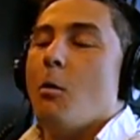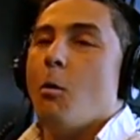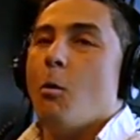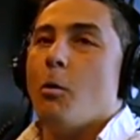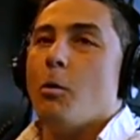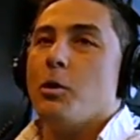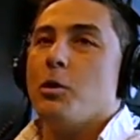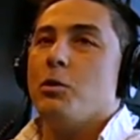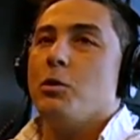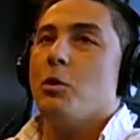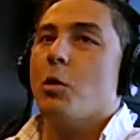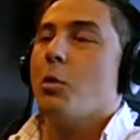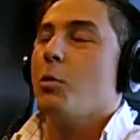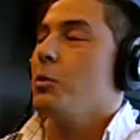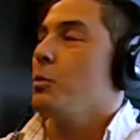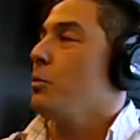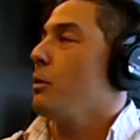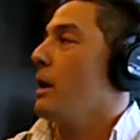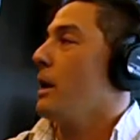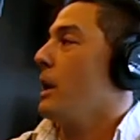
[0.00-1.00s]
Or you can
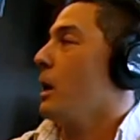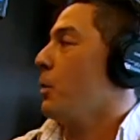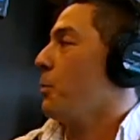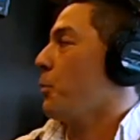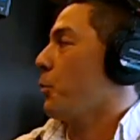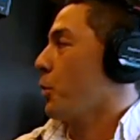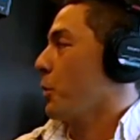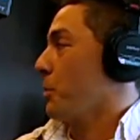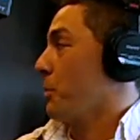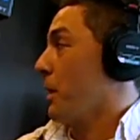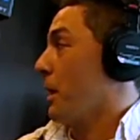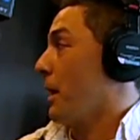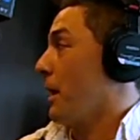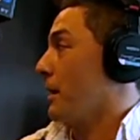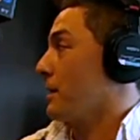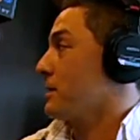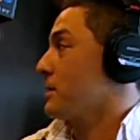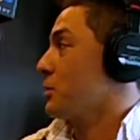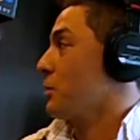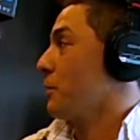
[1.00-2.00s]
go to an outboard
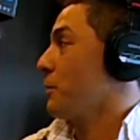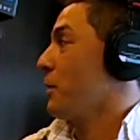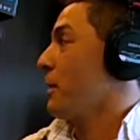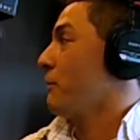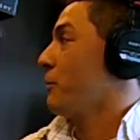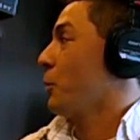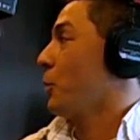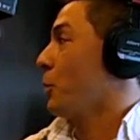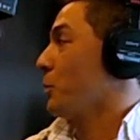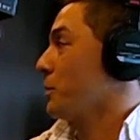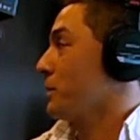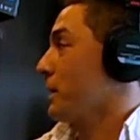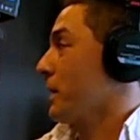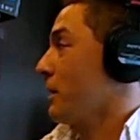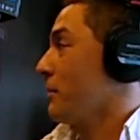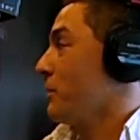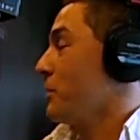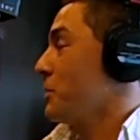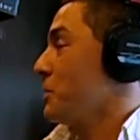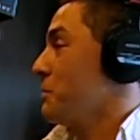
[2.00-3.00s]
box. So if you have an older
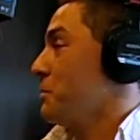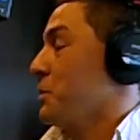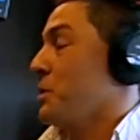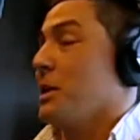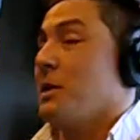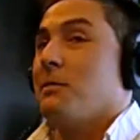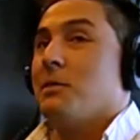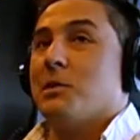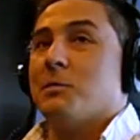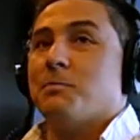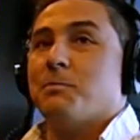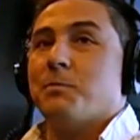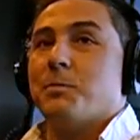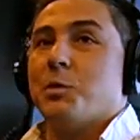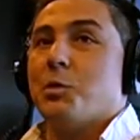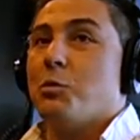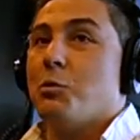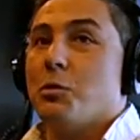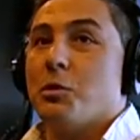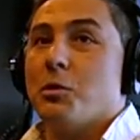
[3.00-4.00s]
television, your TV's
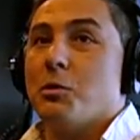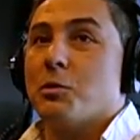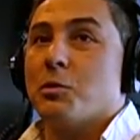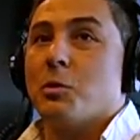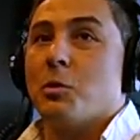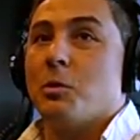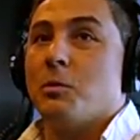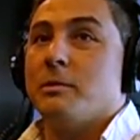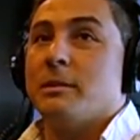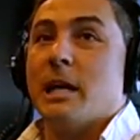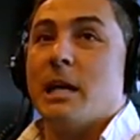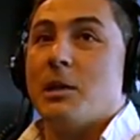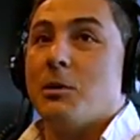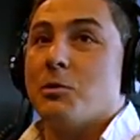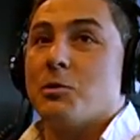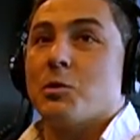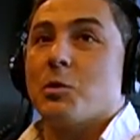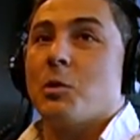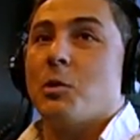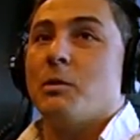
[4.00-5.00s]
2 years old, 10
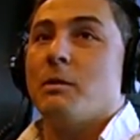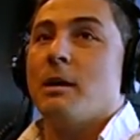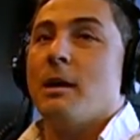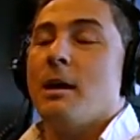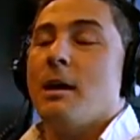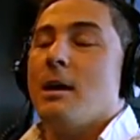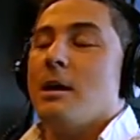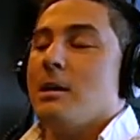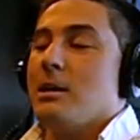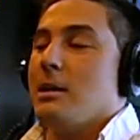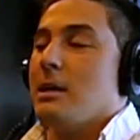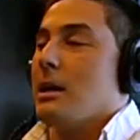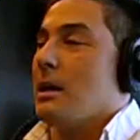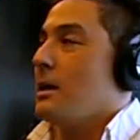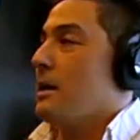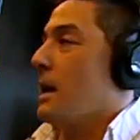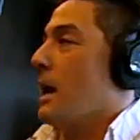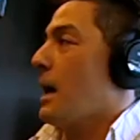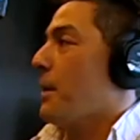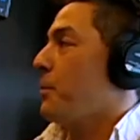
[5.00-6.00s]
years old, you
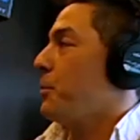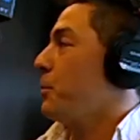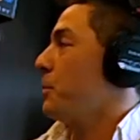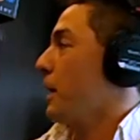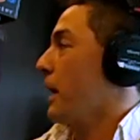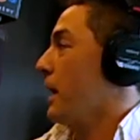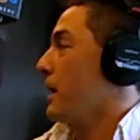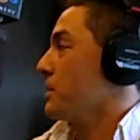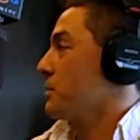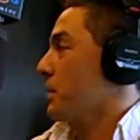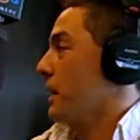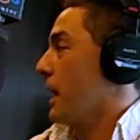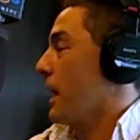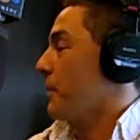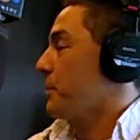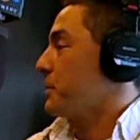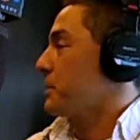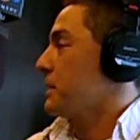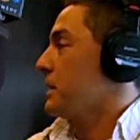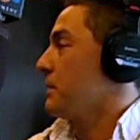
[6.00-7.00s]
get has an Apple
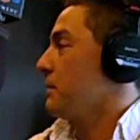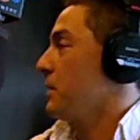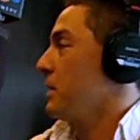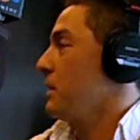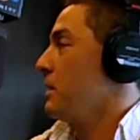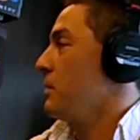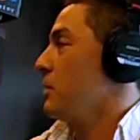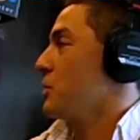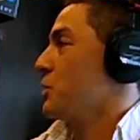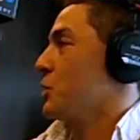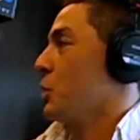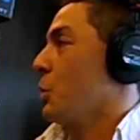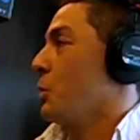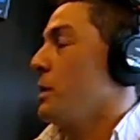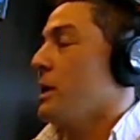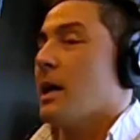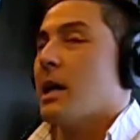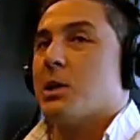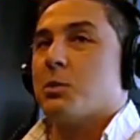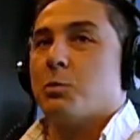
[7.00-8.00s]
TV.
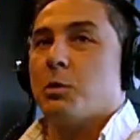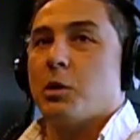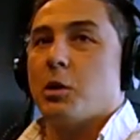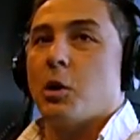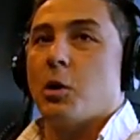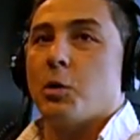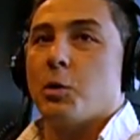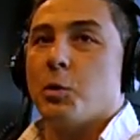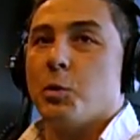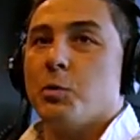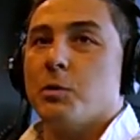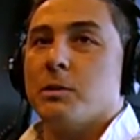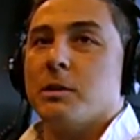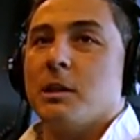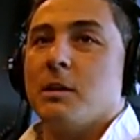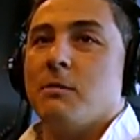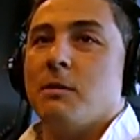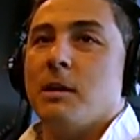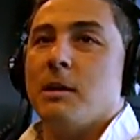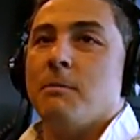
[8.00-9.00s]
Sony has one called Google
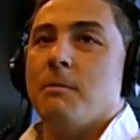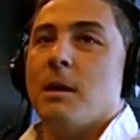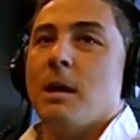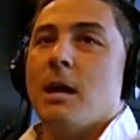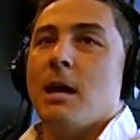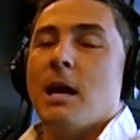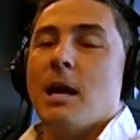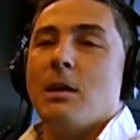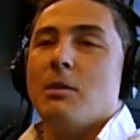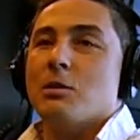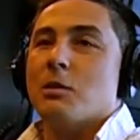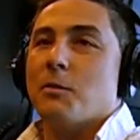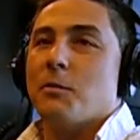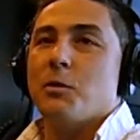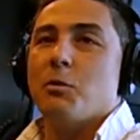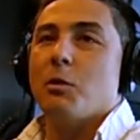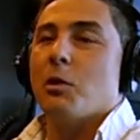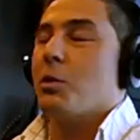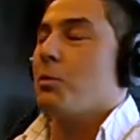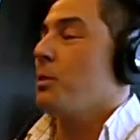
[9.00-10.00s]
TV. And there's a
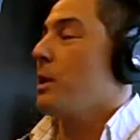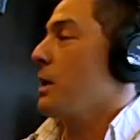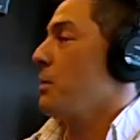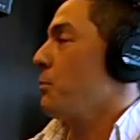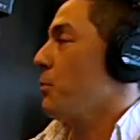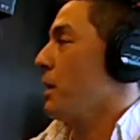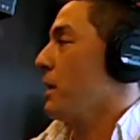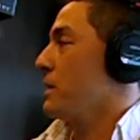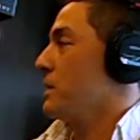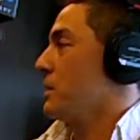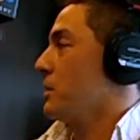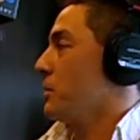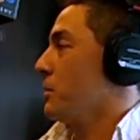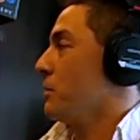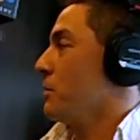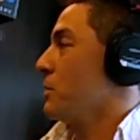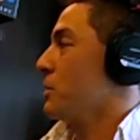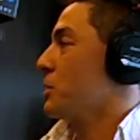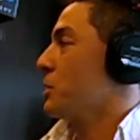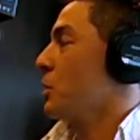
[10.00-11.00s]
few other name brands out
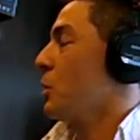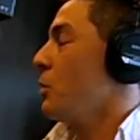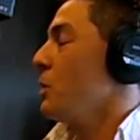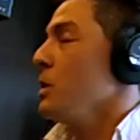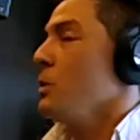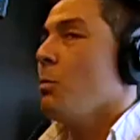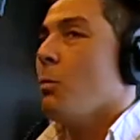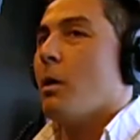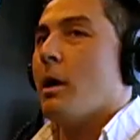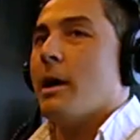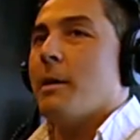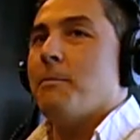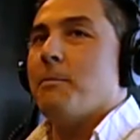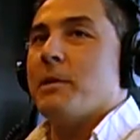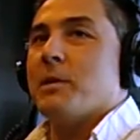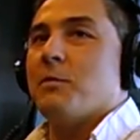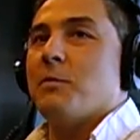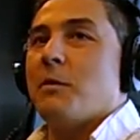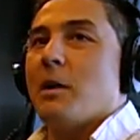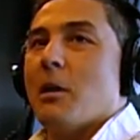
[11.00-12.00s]
there. The Sony
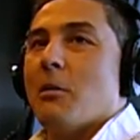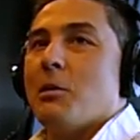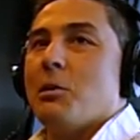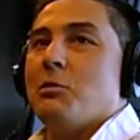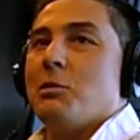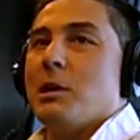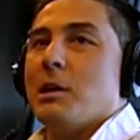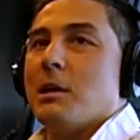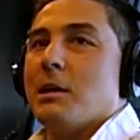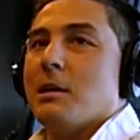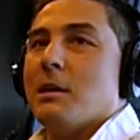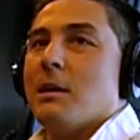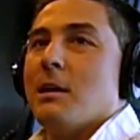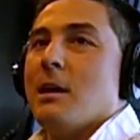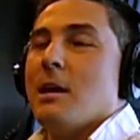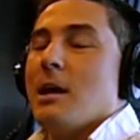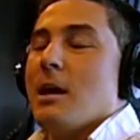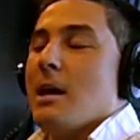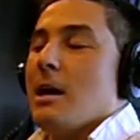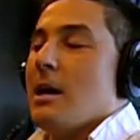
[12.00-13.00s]
one is very unique.
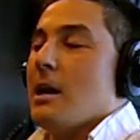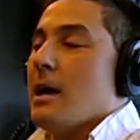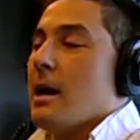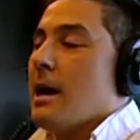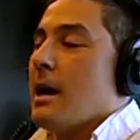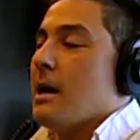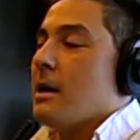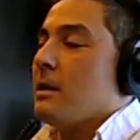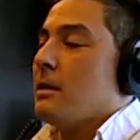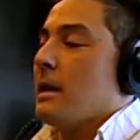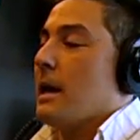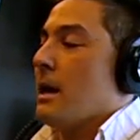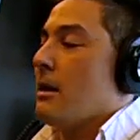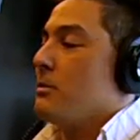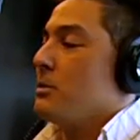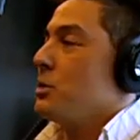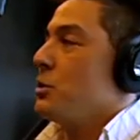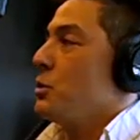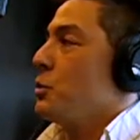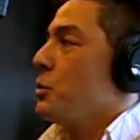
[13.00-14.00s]
It
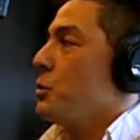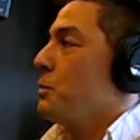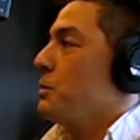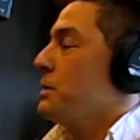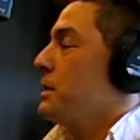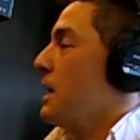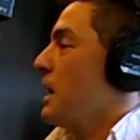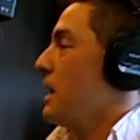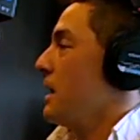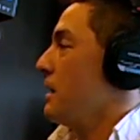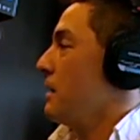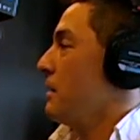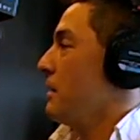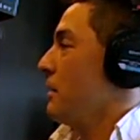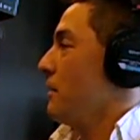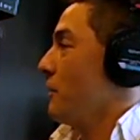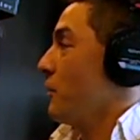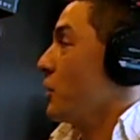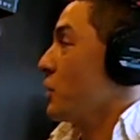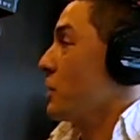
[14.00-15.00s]
allows you to
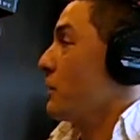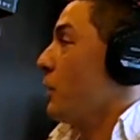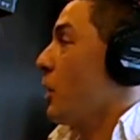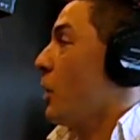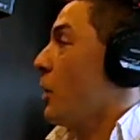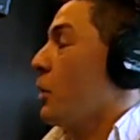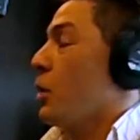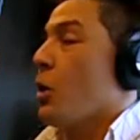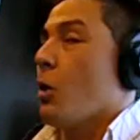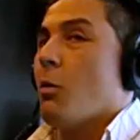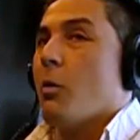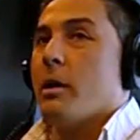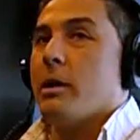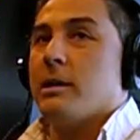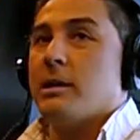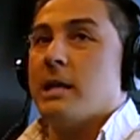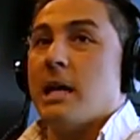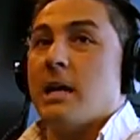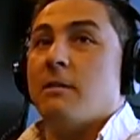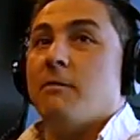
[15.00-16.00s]
first of all, go
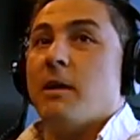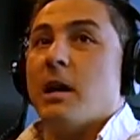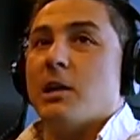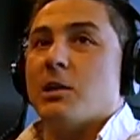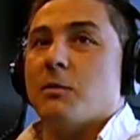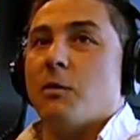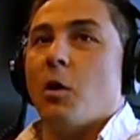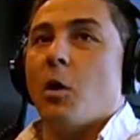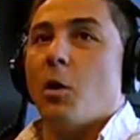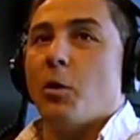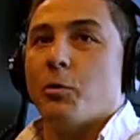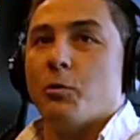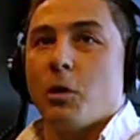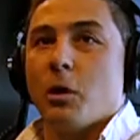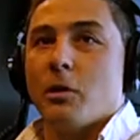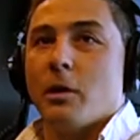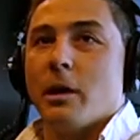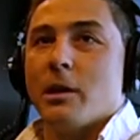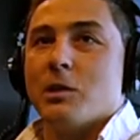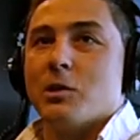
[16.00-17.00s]
and take advantage of all their
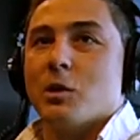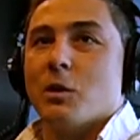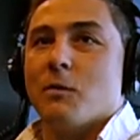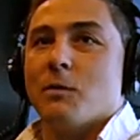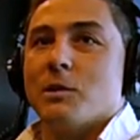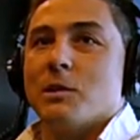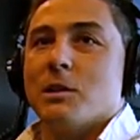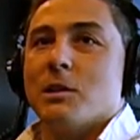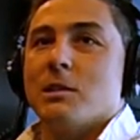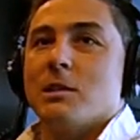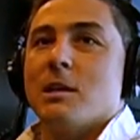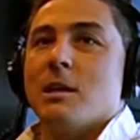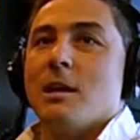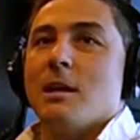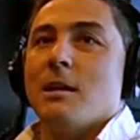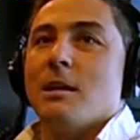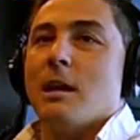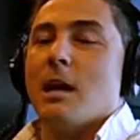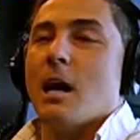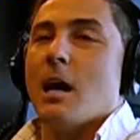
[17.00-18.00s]
online services.
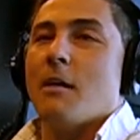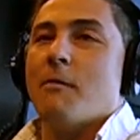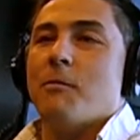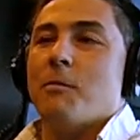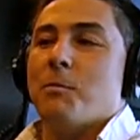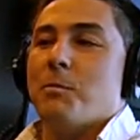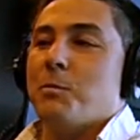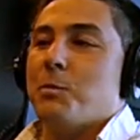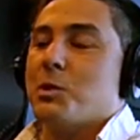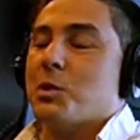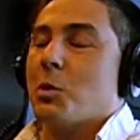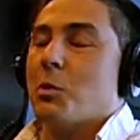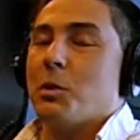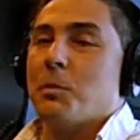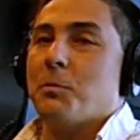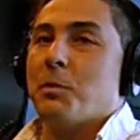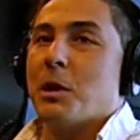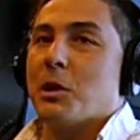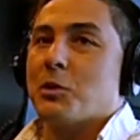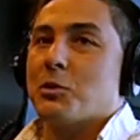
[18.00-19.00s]
They have
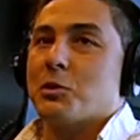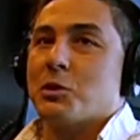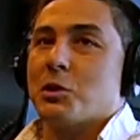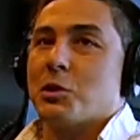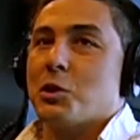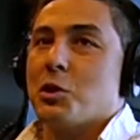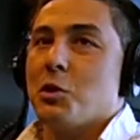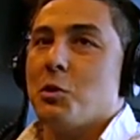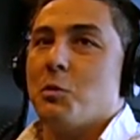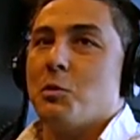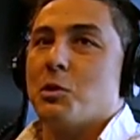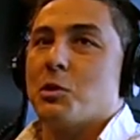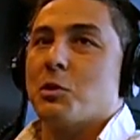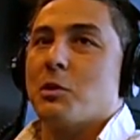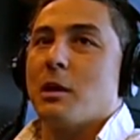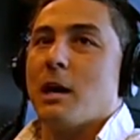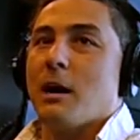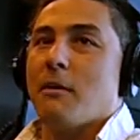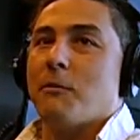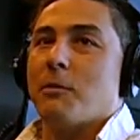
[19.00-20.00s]
Sony Pictures is huge,
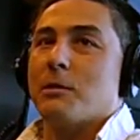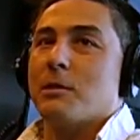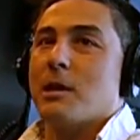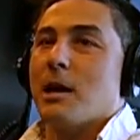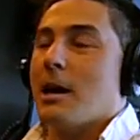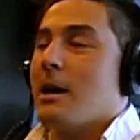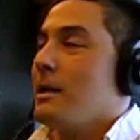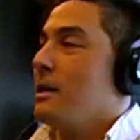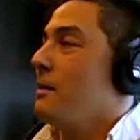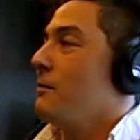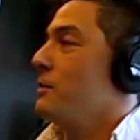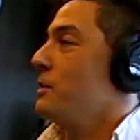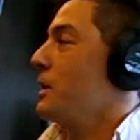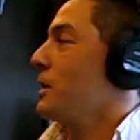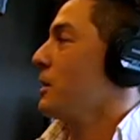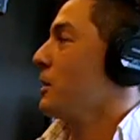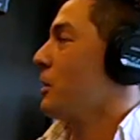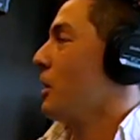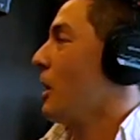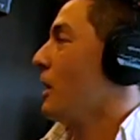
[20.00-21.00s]
so they have a ton
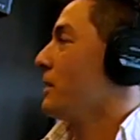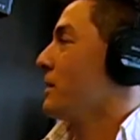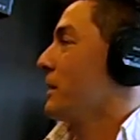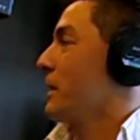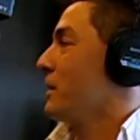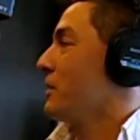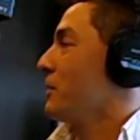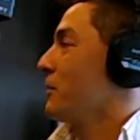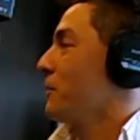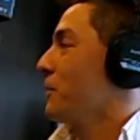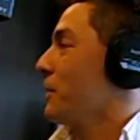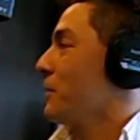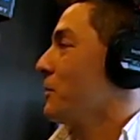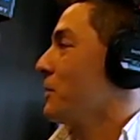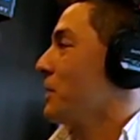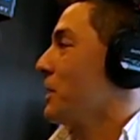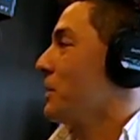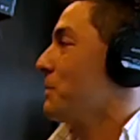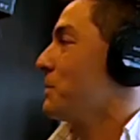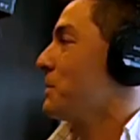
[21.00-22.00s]
of content at their
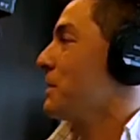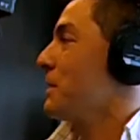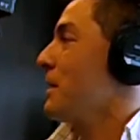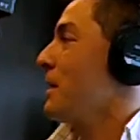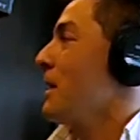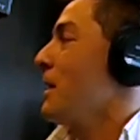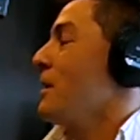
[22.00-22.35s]
fingertips.